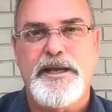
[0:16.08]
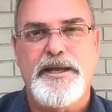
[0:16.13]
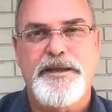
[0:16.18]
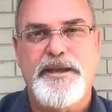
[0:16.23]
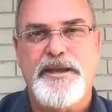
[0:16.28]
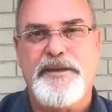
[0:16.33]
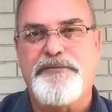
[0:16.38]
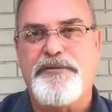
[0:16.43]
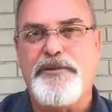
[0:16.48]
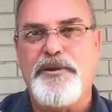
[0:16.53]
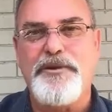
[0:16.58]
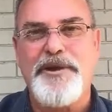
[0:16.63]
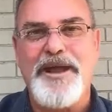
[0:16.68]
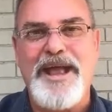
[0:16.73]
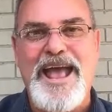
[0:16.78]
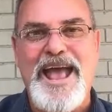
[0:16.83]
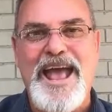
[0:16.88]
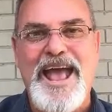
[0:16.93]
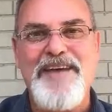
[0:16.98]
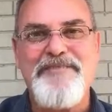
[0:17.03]
If you're
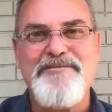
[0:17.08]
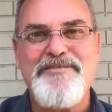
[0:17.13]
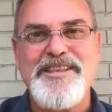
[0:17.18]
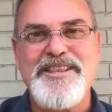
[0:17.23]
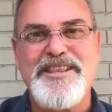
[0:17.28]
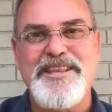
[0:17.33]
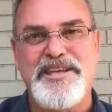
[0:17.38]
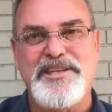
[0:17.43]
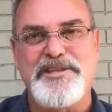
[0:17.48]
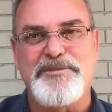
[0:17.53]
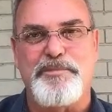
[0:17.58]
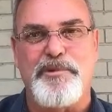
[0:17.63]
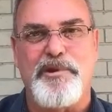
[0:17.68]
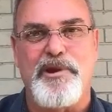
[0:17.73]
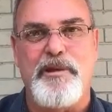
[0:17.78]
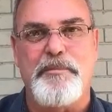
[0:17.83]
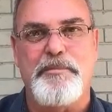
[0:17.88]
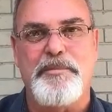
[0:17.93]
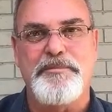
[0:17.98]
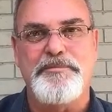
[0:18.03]
having these
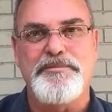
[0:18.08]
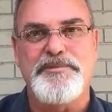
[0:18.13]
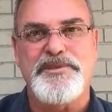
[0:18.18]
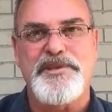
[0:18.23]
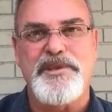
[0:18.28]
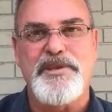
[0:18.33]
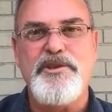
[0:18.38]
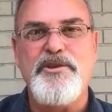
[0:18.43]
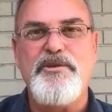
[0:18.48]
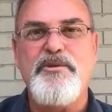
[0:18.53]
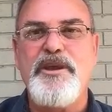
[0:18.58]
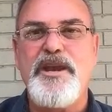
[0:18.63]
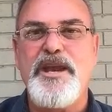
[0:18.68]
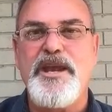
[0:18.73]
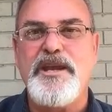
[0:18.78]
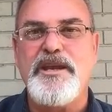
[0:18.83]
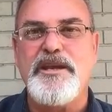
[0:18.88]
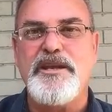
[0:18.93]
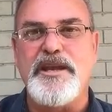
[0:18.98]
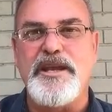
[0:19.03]
problems, then you
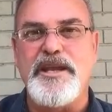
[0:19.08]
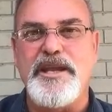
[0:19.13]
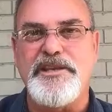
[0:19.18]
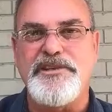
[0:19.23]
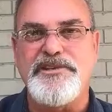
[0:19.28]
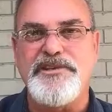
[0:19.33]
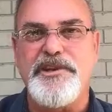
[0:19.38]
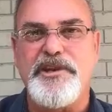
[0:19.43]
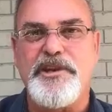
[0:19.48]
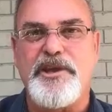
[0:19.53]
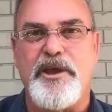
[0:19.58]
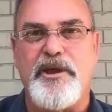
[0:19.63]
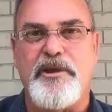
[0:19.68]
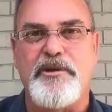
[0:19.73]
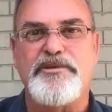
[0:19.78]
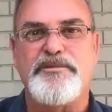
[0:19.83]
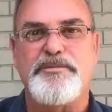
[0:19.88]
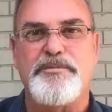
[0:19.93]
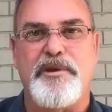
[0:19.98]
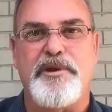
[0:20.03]
need an
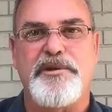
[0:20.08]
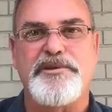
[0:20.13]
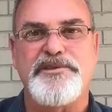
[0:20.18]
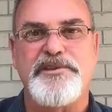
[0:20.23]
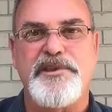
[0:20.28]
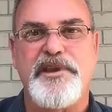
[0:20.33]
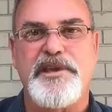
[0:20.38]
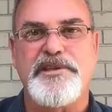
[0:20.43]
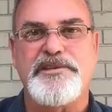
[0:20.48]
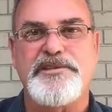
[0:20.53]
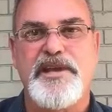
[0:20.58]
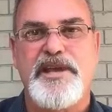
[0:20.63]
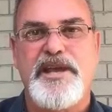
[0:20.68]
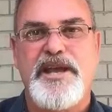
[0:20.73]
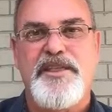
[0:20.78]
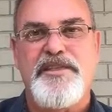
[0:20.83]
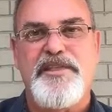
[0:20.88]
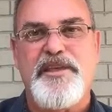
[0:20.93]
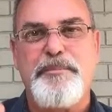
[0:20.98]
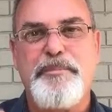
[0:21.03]
easy-to-coach process
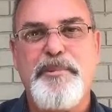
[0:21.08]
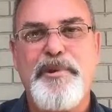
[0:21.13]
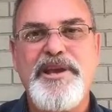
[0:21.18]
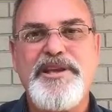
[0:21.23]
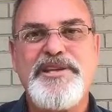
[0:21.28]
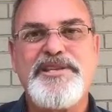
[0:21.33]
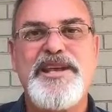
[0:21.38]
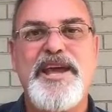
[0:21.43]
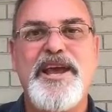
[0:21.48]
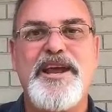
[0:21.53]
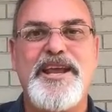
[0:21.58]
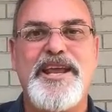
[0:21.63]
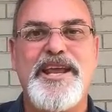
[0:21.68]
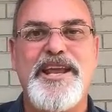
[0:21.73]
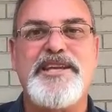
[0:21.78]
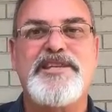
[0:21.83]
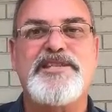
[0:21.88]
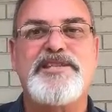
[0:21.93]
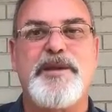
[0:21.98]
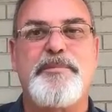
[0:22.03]
that breaks down
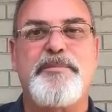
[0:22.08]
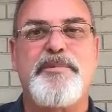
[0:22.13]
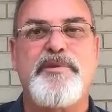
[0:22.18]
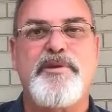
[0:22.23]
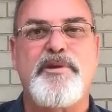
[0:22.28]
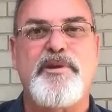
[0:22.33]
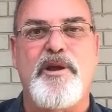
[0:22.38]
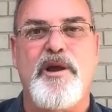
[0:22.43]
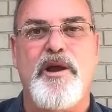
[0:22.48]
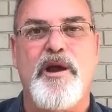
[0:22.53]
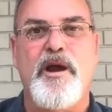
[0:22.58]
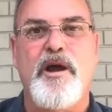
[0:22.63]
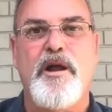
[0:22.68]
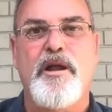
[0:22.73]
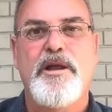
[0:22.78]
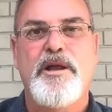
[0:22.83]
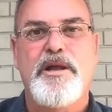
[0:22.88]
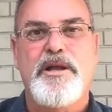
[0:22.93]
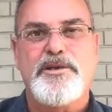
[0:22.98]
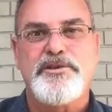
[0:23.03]
each step of the call
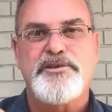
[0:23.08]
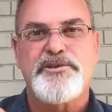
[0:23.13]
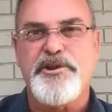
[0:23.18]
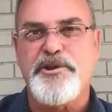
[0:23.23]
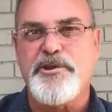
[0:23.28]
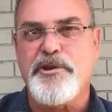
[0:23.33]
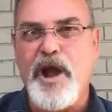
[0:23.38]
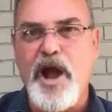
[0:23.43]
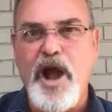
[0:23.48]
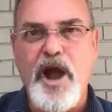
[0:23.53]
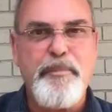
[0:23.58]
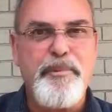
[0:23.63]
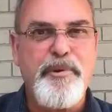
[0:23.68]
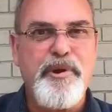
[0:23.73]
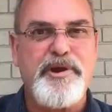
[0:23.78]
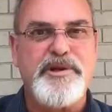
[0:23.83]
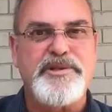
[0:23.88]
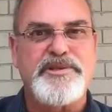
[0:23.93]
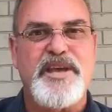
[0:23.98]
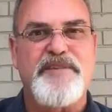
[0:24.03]
so your
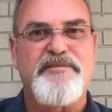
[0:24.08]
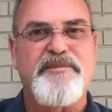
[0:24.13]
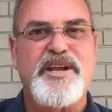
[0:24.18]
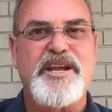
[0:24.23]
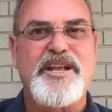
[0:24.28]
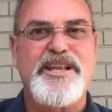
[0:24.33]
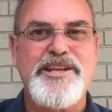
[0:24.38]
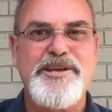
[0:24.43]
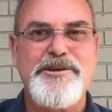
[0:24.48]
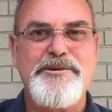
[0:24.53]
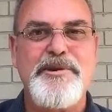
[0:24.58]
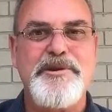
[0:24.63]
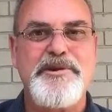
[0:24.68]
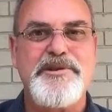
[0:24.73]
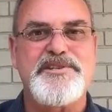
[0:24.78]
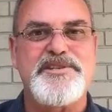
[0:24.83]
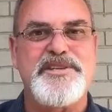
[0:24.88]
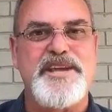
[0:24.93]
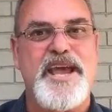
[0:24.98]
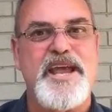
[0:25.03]
operators have a clear
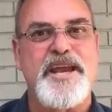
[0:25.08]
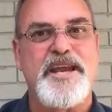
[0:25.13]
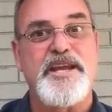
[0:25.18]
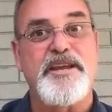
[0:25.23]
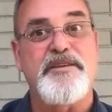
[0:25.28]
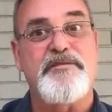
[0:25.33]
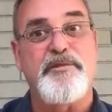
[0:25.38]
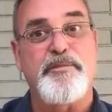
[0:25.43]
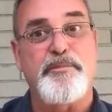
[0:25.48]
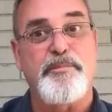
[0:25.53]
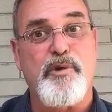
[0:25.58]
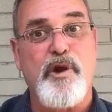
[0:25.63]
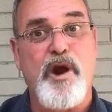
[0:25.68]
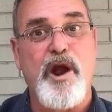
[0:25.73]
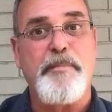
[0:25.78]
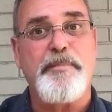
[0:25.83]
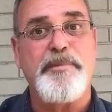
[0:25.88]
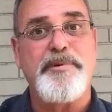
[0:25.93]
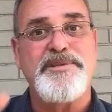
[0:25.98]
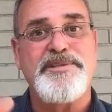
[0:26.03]
understanding of the
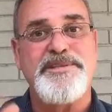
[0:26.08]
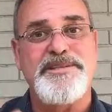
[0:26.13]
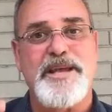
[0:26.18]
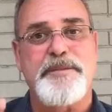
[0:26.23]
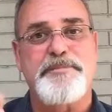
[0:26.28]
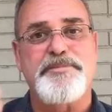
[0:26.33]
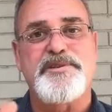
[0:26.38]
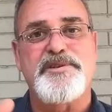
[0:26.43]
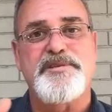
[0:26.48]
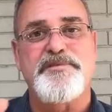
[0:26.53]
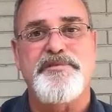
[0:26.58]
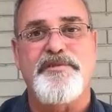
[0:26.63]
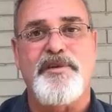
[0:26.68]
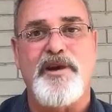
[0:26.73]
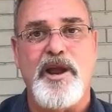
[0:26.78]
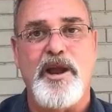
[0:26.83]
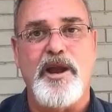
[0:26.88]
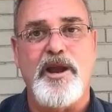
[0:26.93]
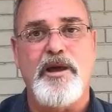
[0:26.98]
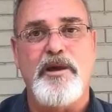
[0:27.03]
proper steps to
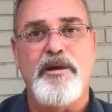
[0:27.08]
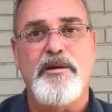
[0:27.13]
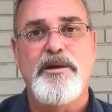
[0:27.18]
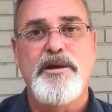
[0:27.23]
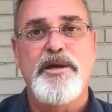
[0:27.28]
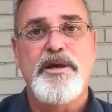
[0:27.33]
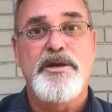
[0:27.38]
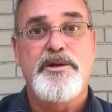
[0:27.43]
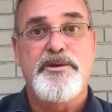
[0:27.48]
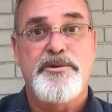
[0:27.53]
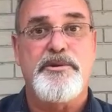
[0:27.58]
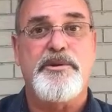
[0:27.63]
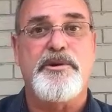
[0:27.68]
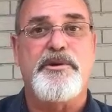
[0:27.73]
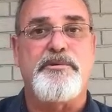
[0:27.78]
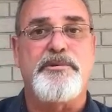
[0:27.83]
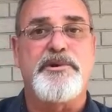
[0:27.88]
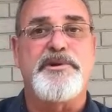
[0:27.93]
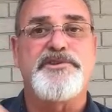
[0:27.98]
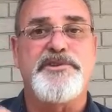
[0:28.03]
follow to
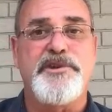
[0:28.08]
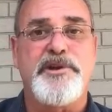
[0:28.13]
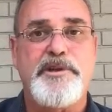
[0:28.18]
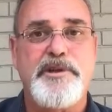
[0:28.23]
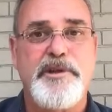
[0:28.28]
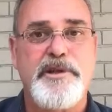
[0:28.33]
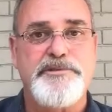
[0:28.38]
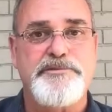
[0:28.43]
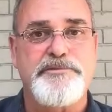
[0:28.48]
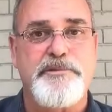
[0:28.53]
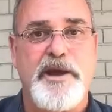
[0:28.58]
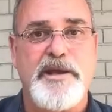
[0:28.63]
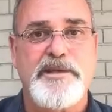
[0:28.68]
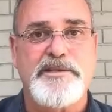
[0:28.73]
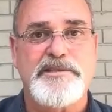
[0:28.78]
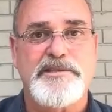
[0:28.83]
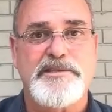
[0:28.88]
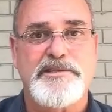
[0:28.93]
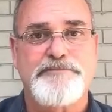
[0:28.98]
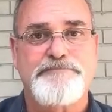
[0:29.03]
increase their close
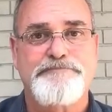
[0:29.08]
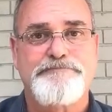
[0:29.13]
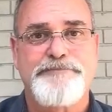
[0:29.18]
rates.